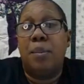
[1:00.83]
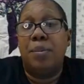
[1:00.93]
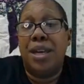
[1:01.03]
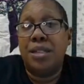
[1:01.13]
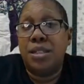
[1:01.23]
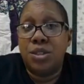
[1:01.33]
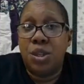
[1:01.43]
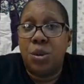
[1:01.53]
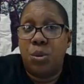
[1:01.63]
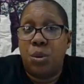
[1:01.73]
pieces
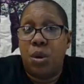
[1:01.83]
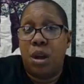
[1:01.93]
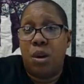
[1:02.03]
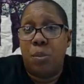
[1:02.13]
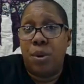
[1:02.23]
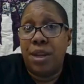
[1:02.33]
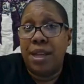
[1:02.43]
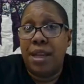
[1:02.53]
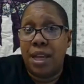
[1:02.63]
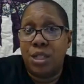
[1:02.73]
you are
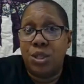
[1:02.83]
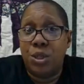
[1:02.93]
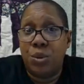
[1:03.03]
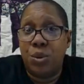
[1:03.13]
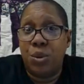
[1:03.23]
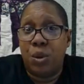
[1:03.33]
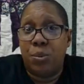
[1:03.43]
putting into your